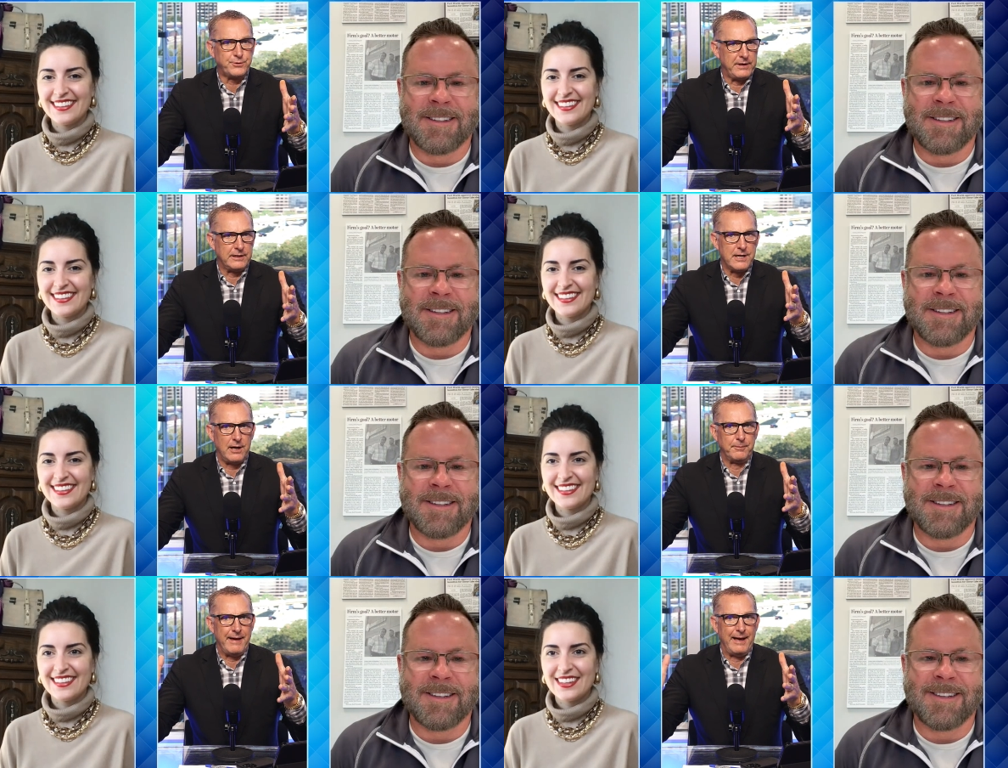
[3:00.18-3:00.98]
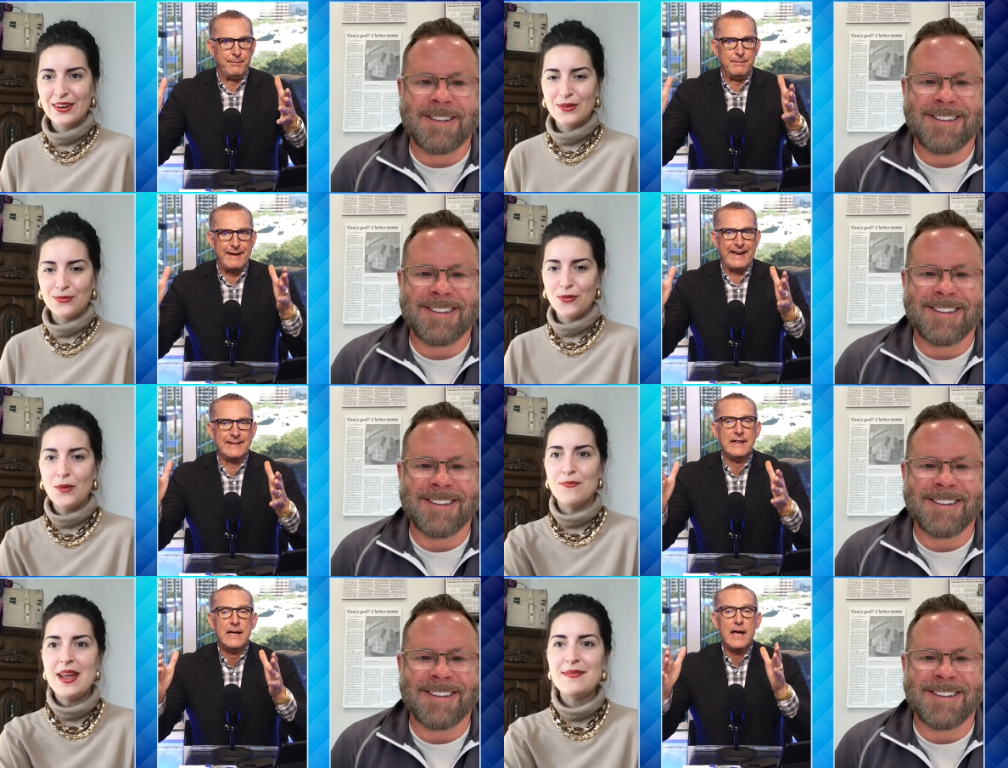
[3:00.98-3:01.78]
Speaker 1: we could talk about, but man.
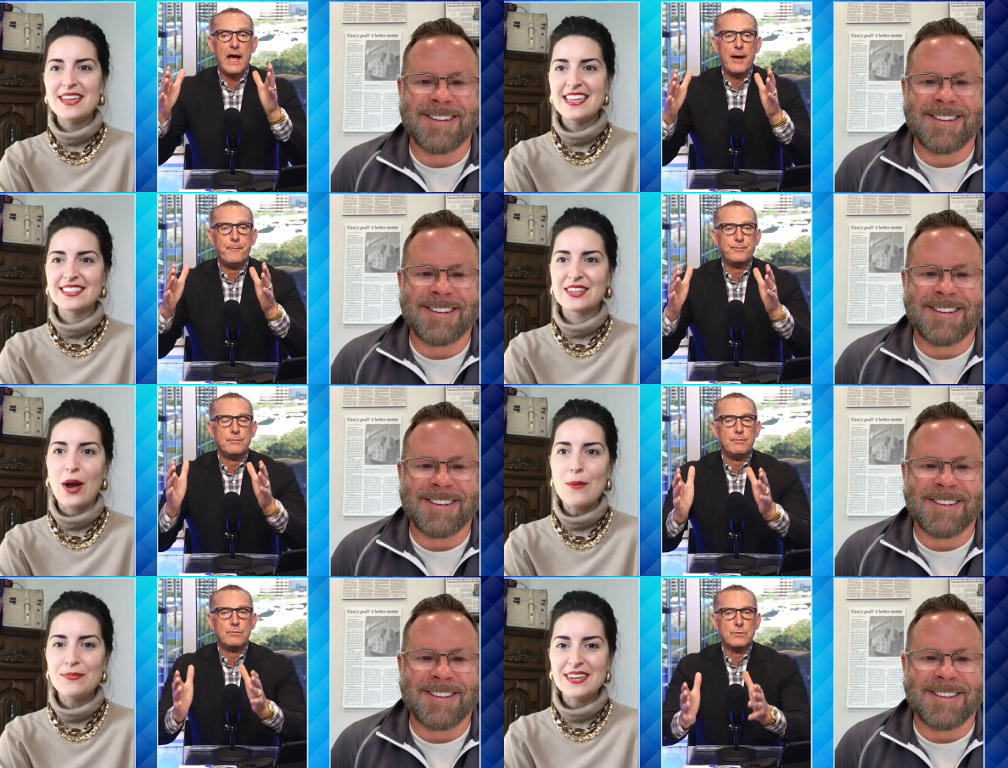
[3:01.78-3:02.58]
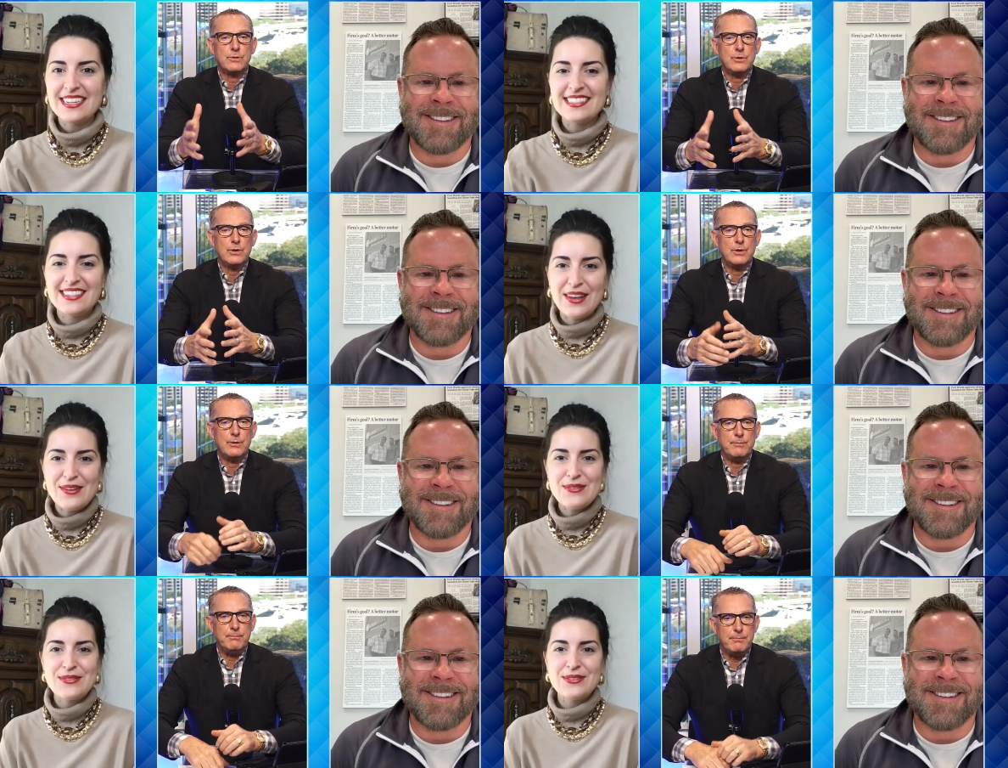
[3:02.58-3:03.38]
Well,
Speaker 2: maybe his company
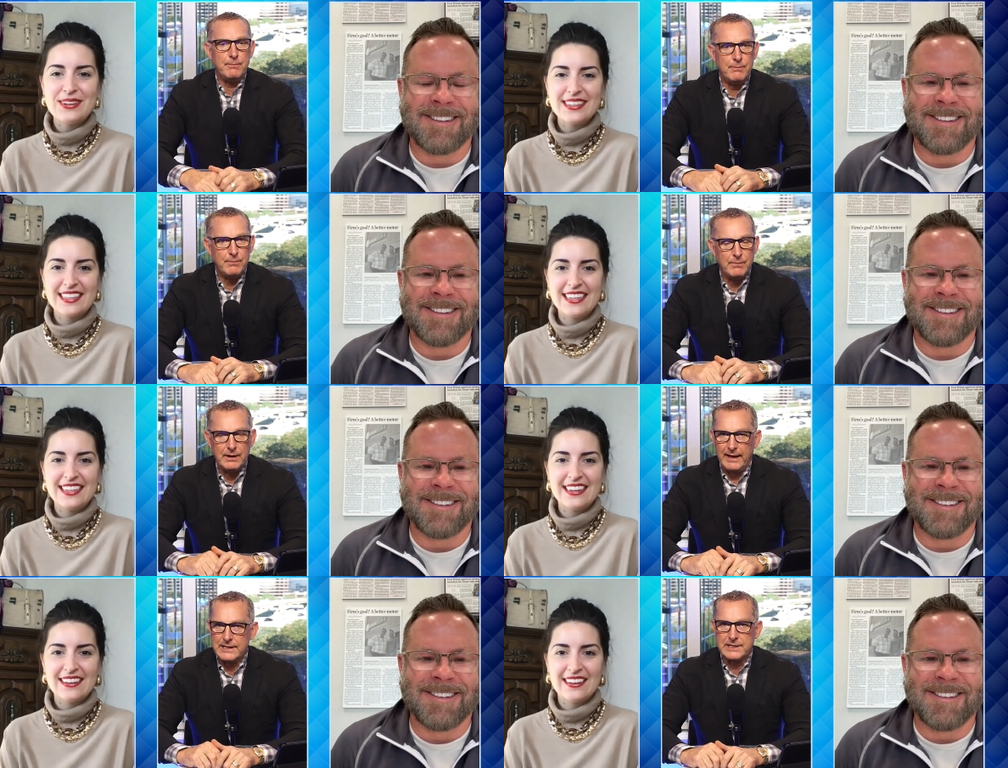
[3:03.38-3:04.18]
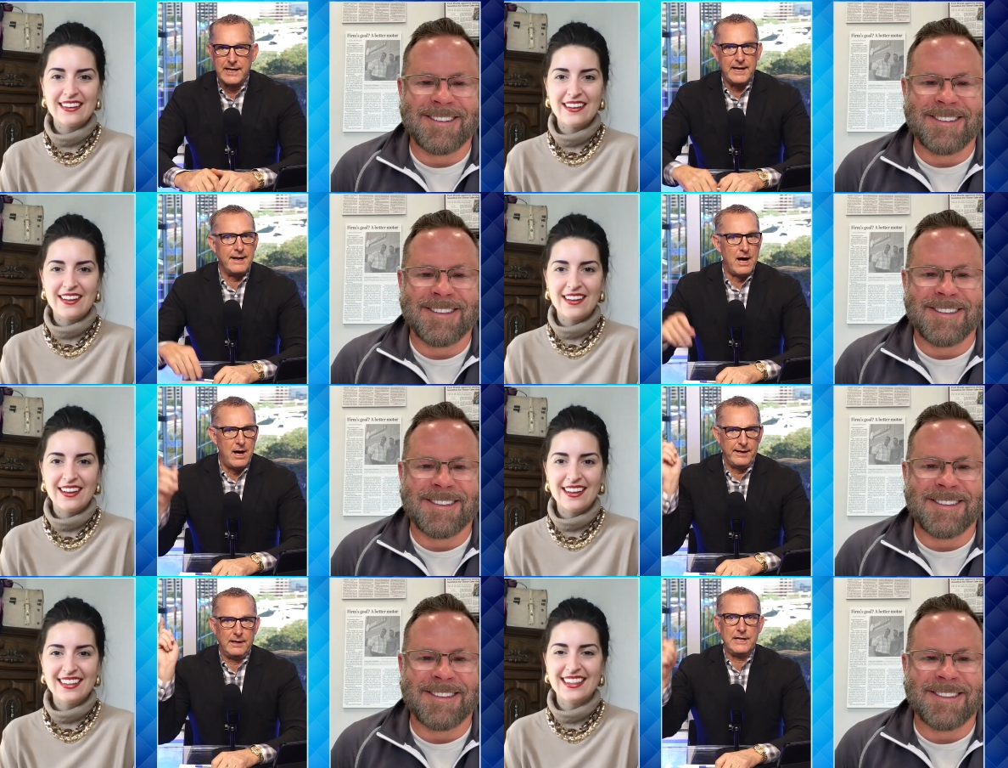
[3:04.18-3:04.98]
too. Linear.
Speaker 1: Let's get it
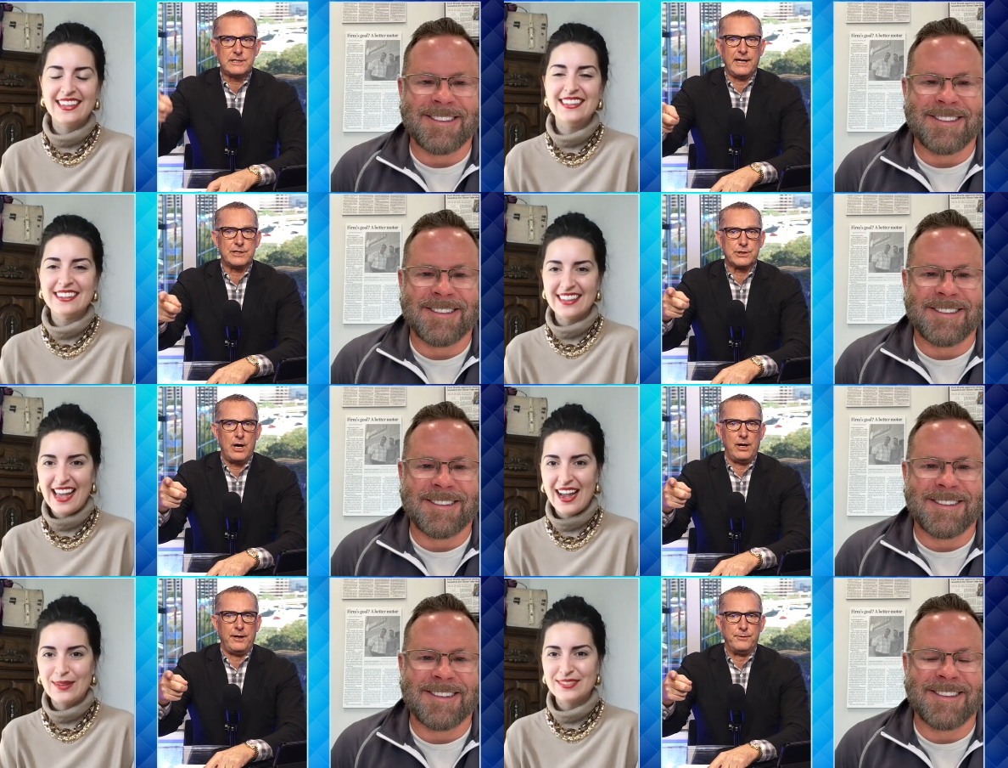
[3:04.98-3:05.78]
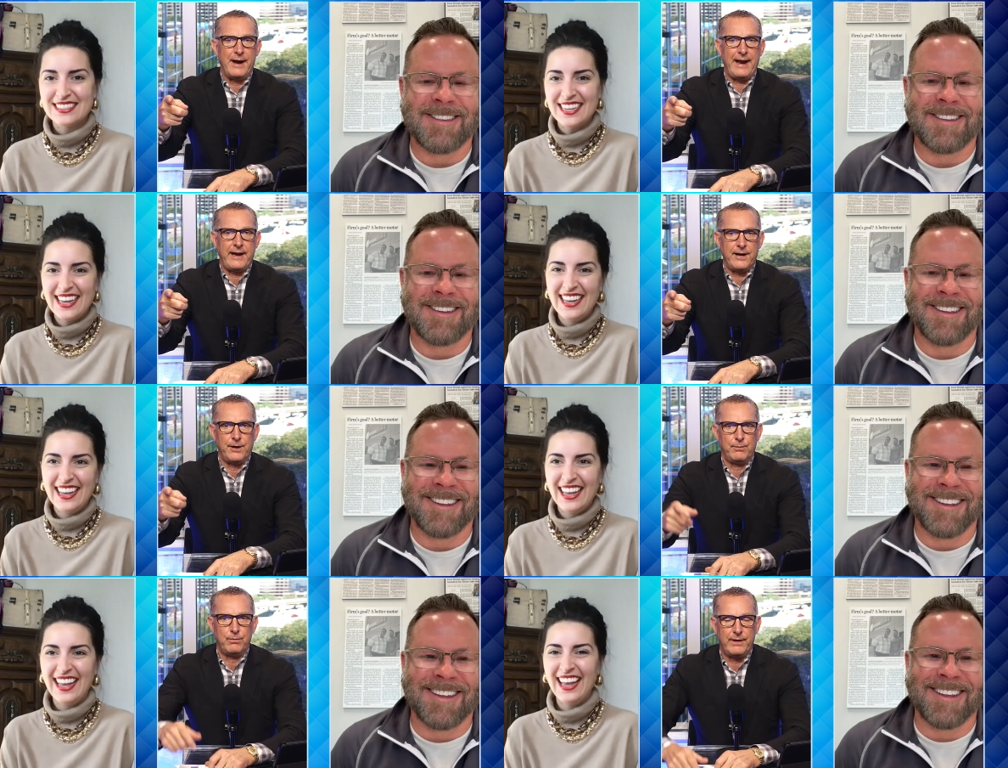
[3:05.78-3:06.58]
on. Let's get started right
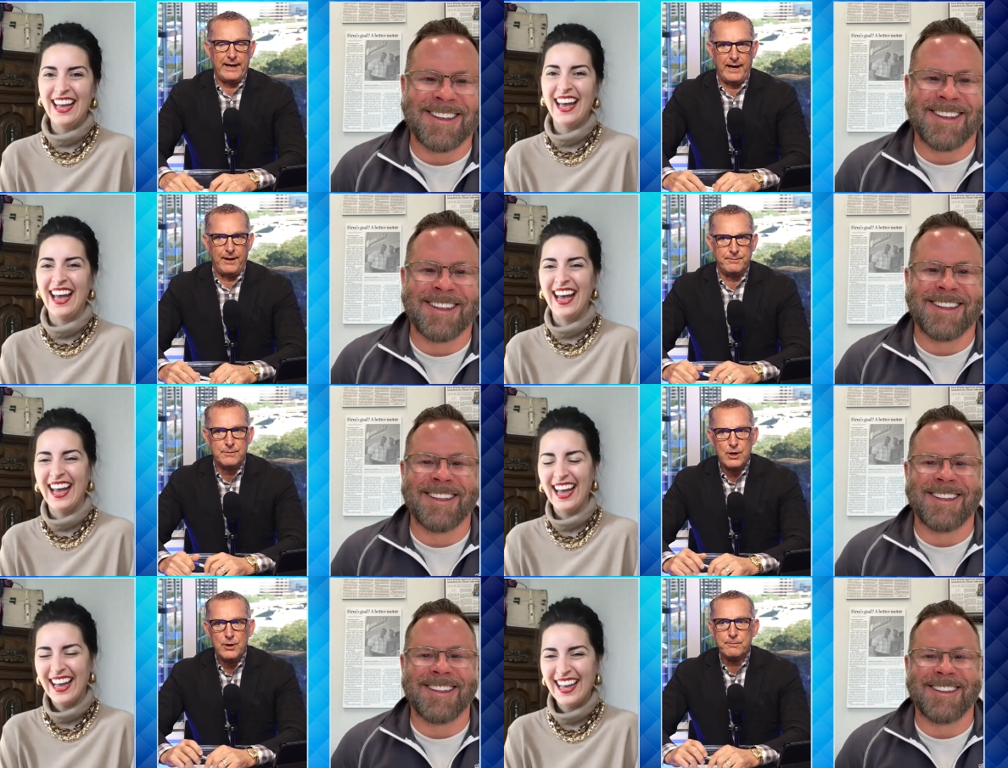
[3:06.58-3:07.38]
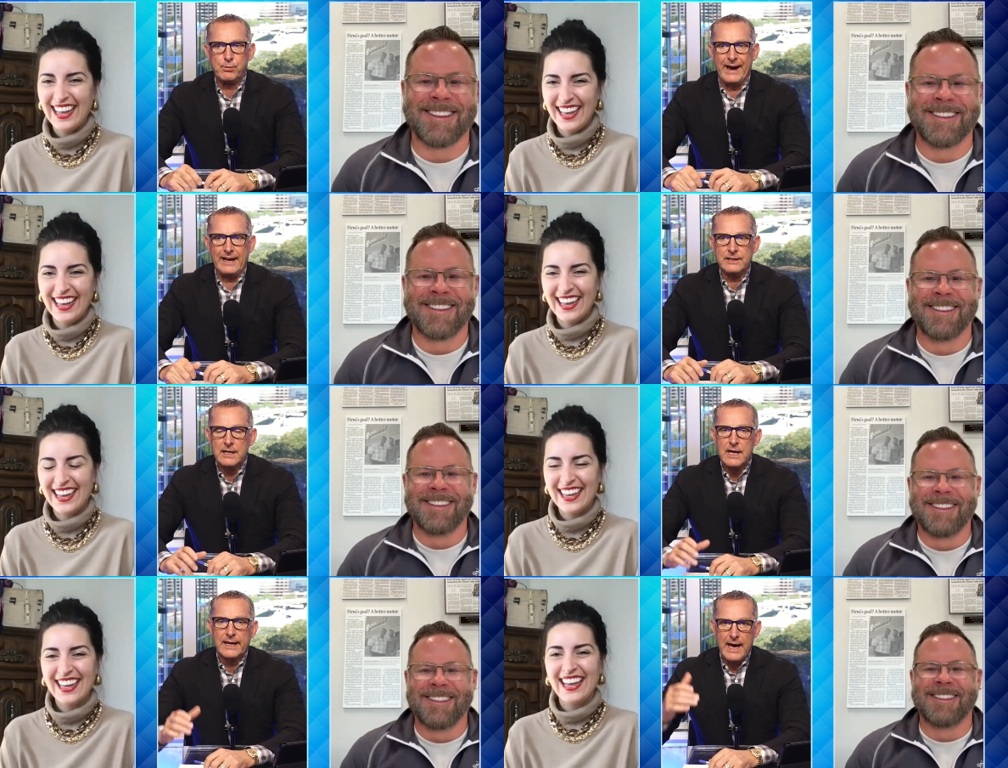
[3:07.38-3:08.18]
here. Brad,
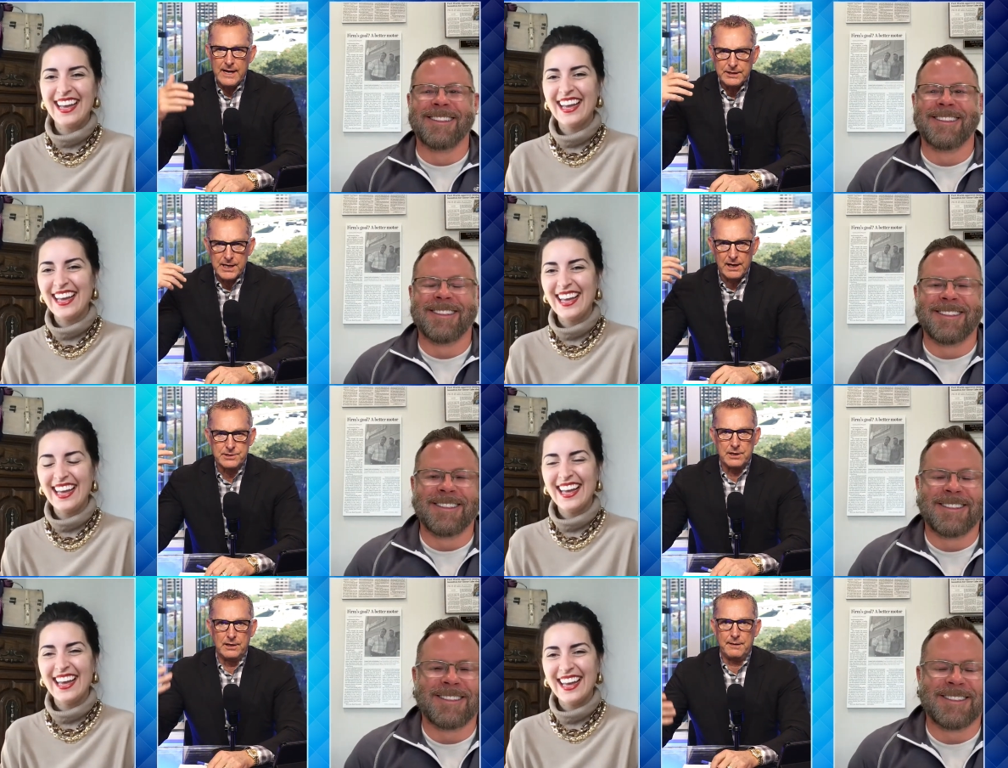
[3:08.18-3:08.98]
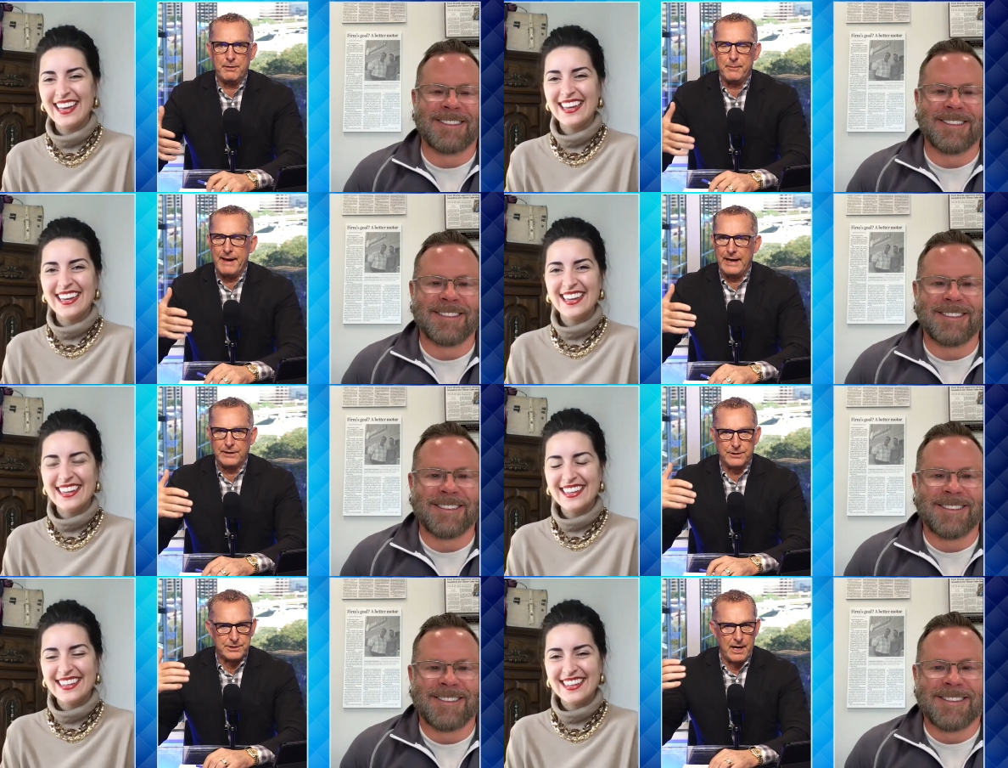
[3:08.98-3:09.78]
kind of tell us a little bit about
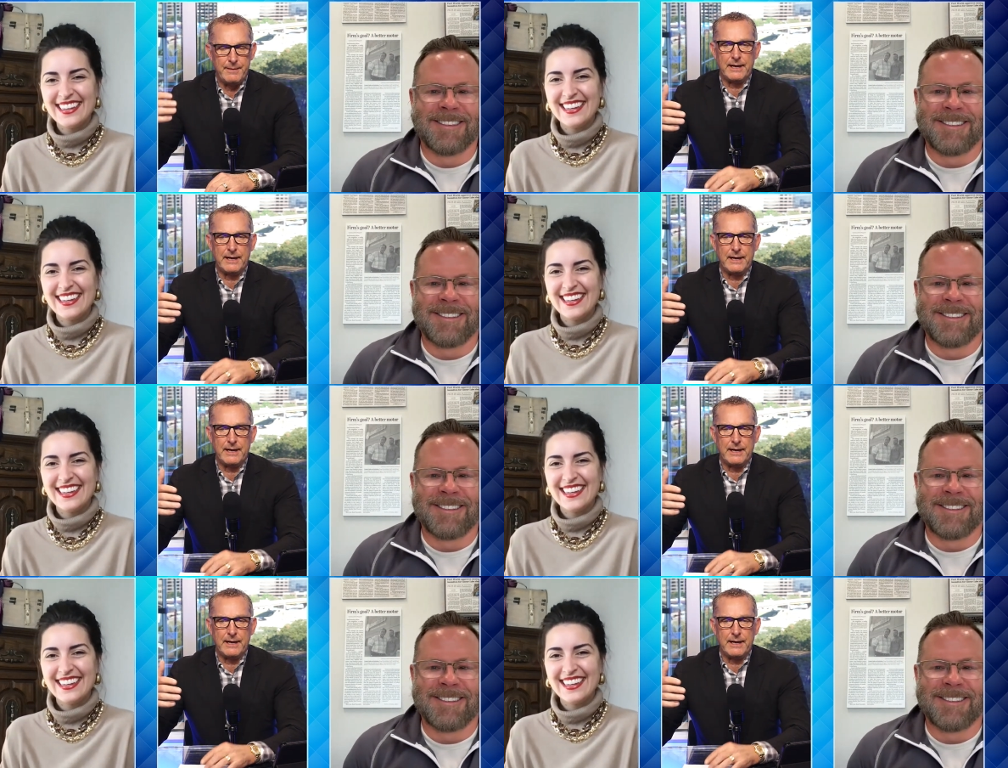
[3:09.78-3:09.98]
yourself. I